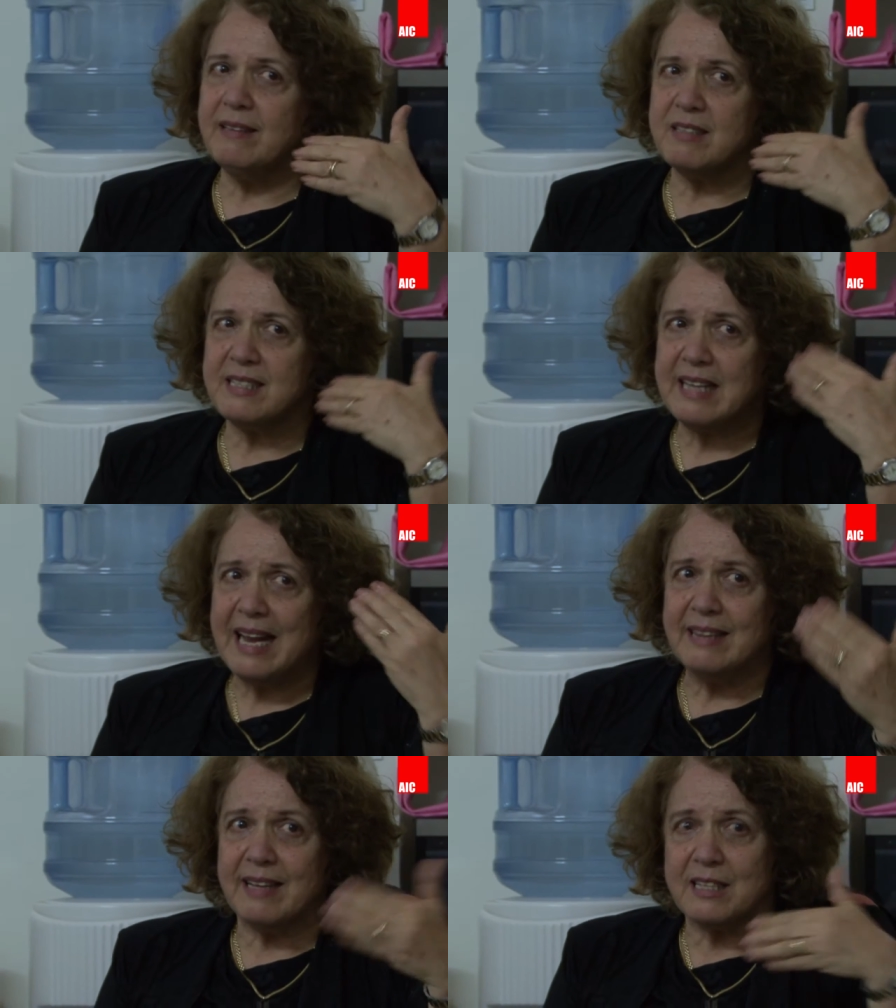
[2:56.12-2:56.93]

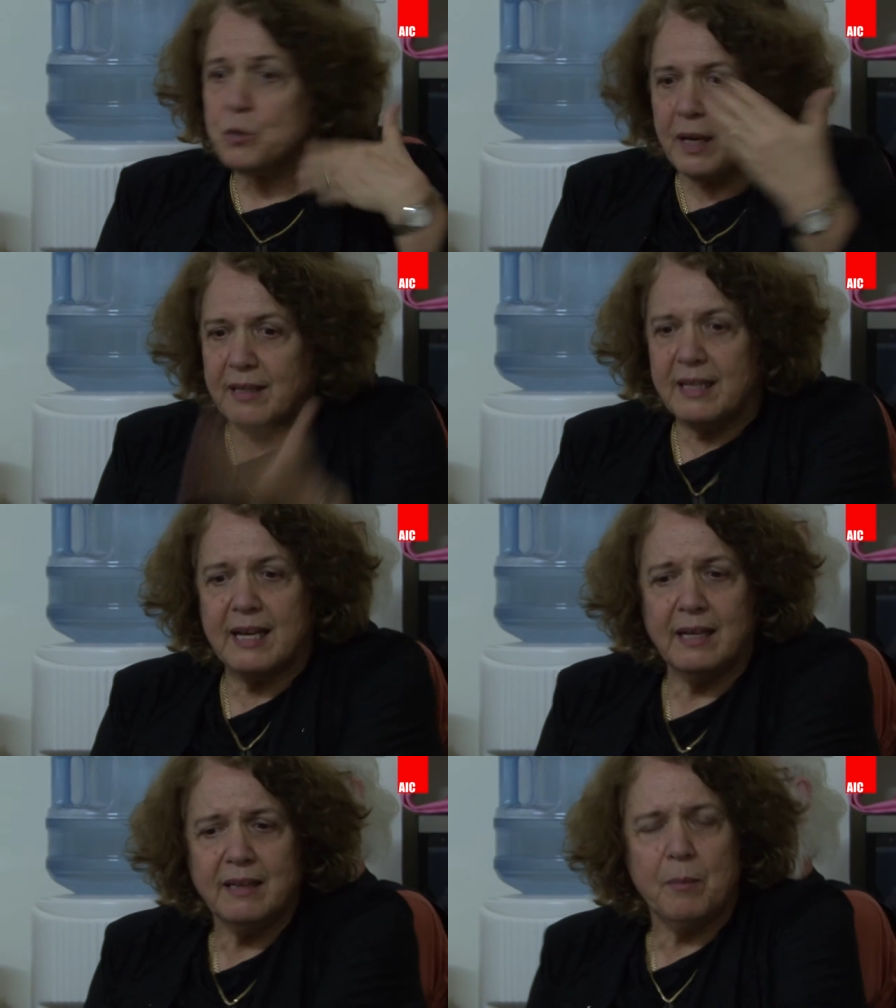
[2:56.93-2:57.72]
understand. That's why they
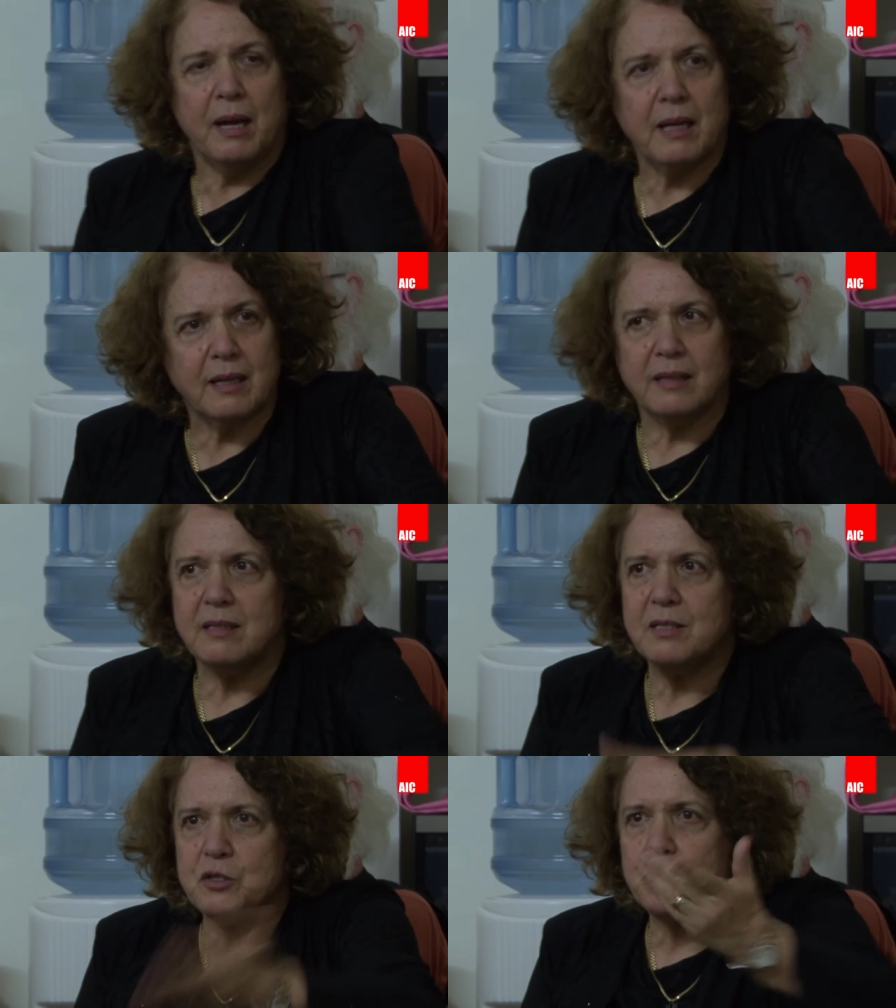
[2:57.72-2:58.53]
kill them like that
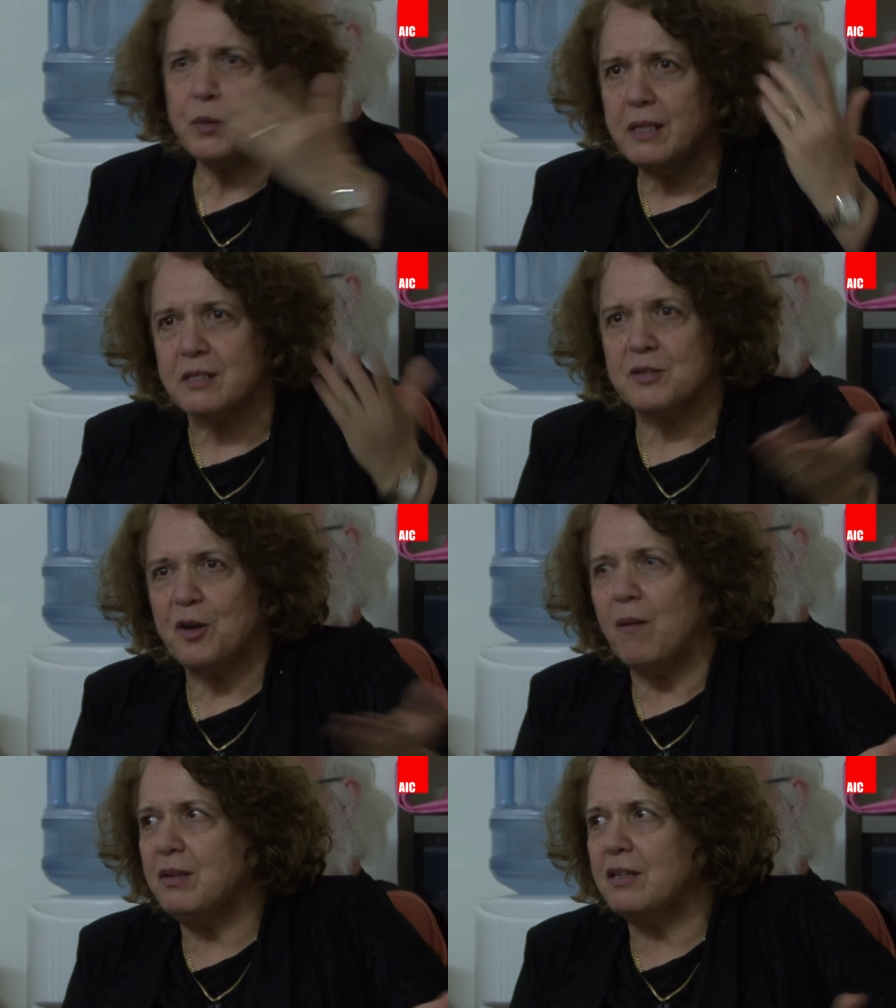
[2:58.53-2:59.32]
in the mm-hmm. streets, you
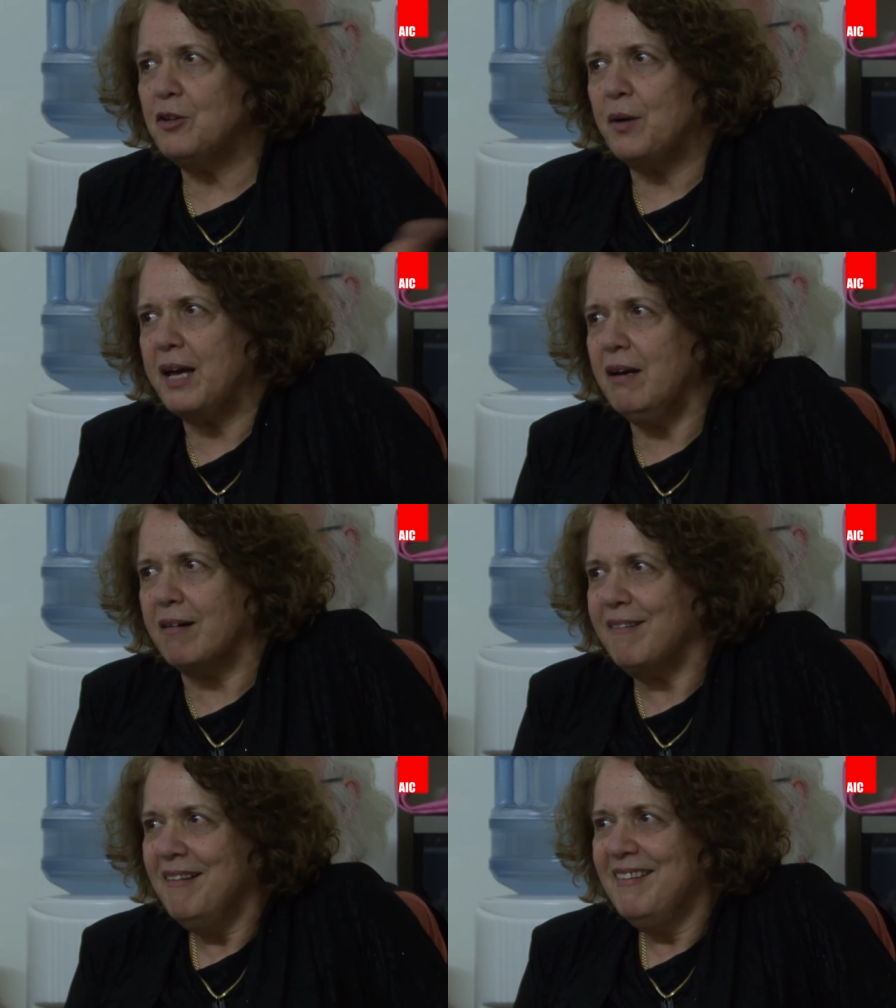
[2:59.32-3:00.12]
know, they don't
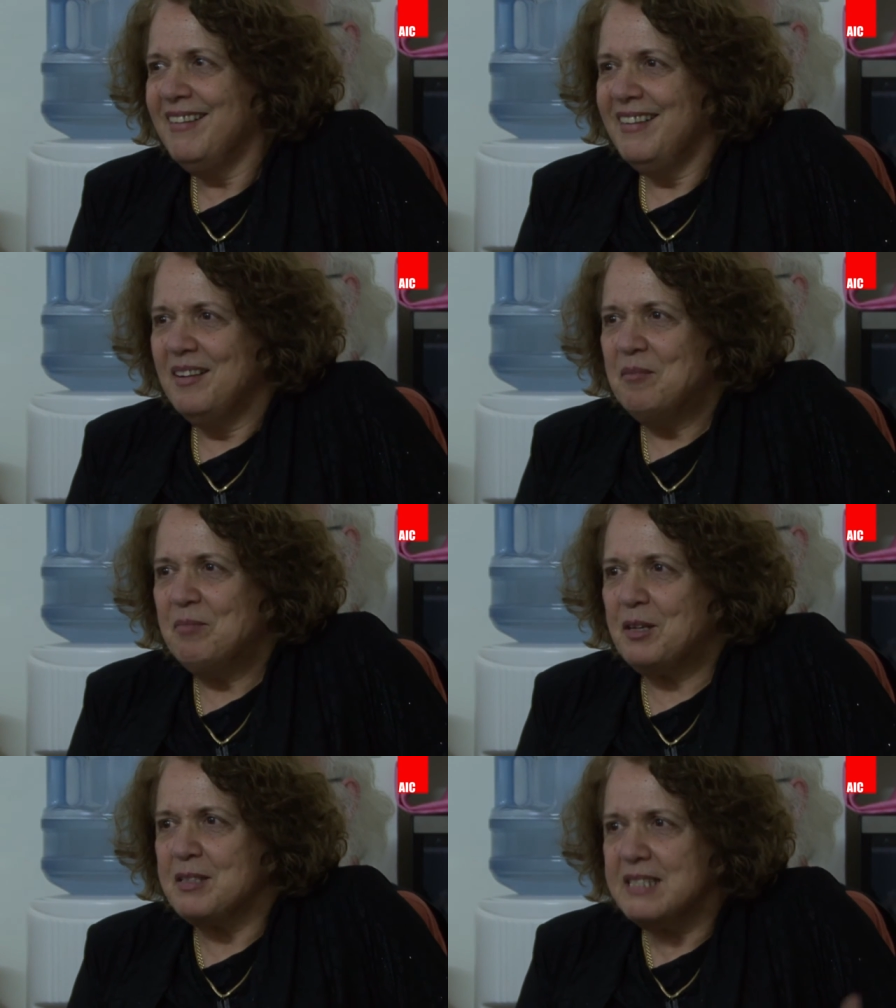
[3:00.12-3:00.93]
care.
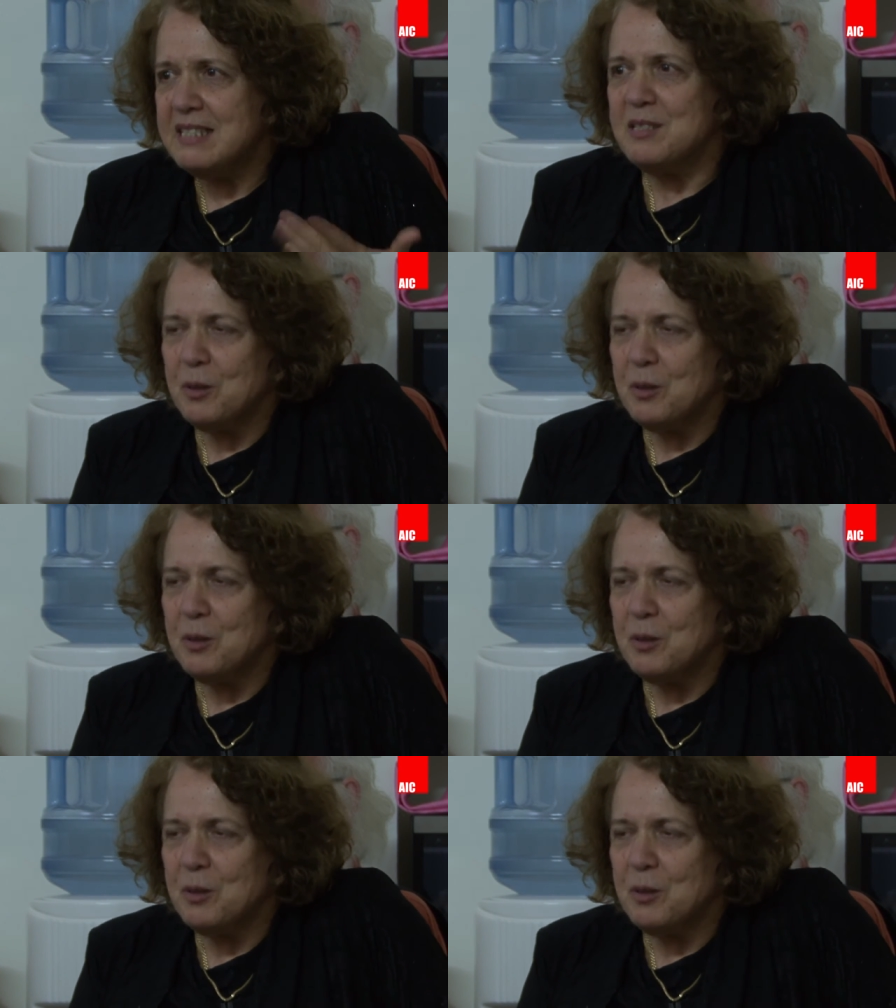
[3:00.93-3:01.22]
Because this